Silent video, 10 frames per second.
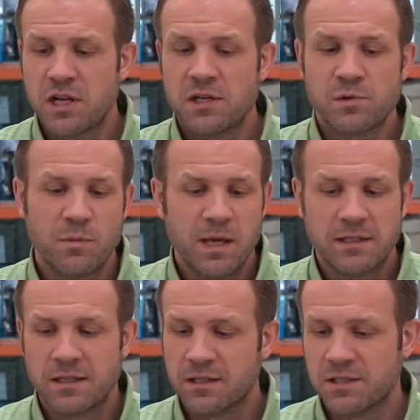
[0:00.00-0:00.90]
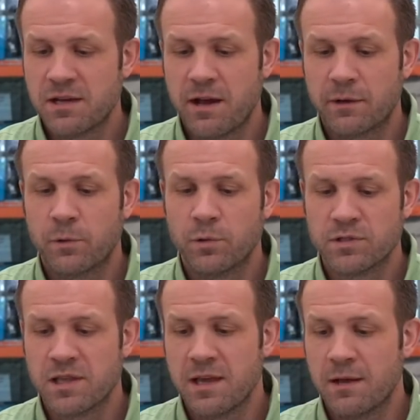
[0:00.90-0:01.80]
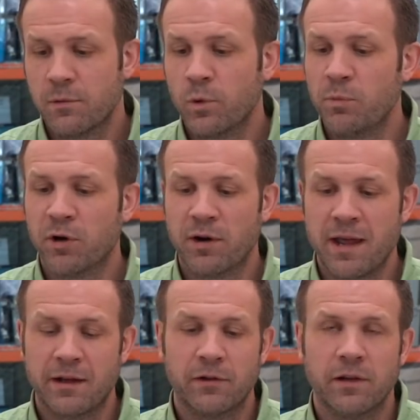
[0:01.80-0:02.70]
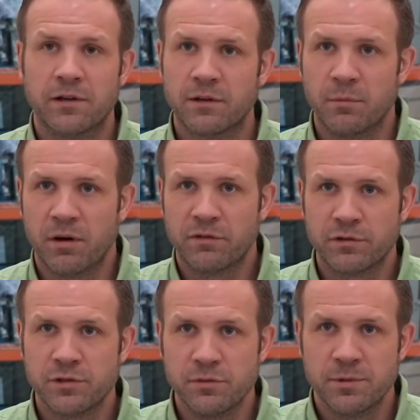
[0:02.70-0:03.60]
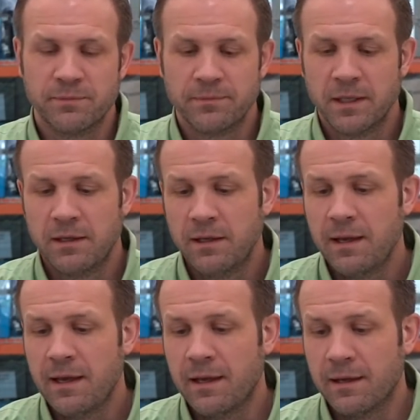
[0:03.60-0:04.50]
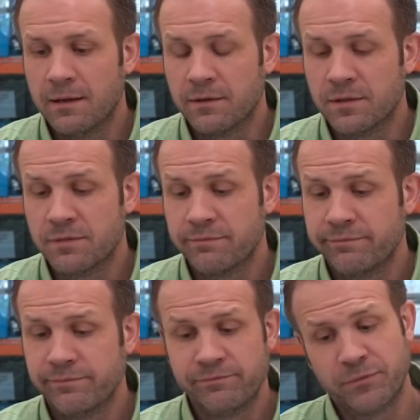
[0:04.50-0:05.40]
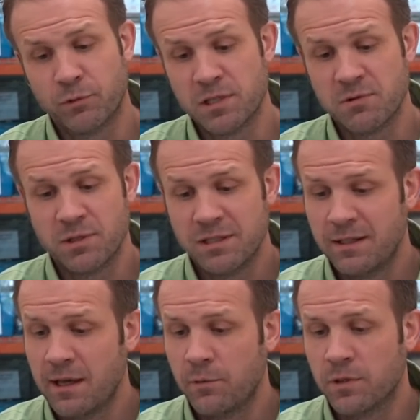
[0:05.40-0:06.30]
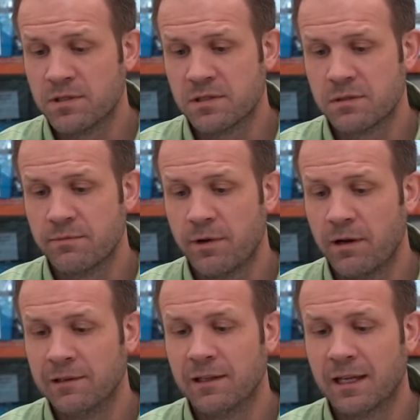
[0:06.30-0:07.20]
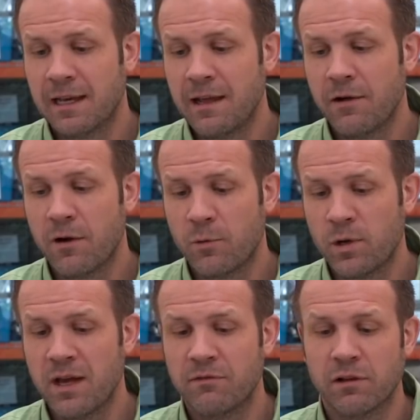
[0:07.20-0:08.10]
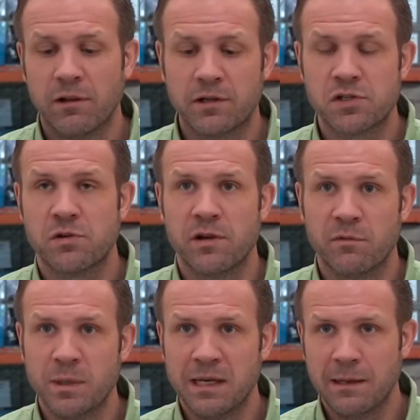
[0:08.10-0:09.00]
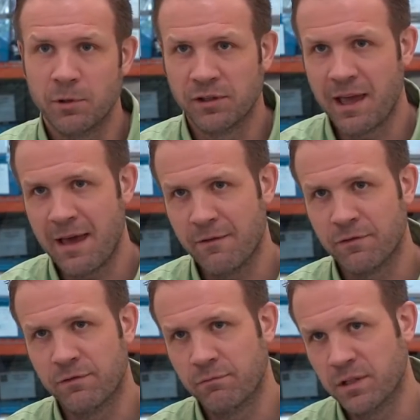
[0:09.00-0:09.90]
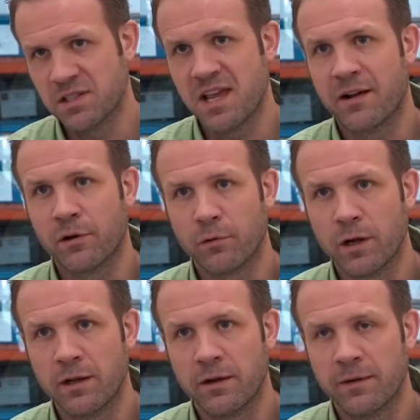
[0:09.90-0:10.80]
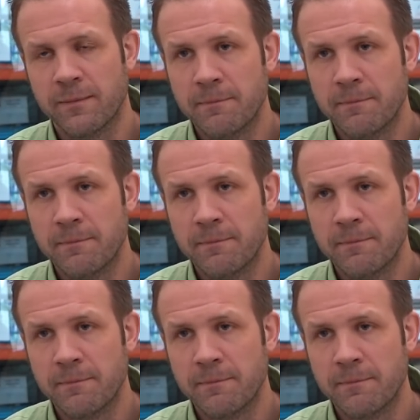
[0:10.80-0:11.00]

change we made to the stock was that we put an angle onto the buffer tube. And the reason we did that was, unlike an AR, we have the luxury of being able to have this angle right here.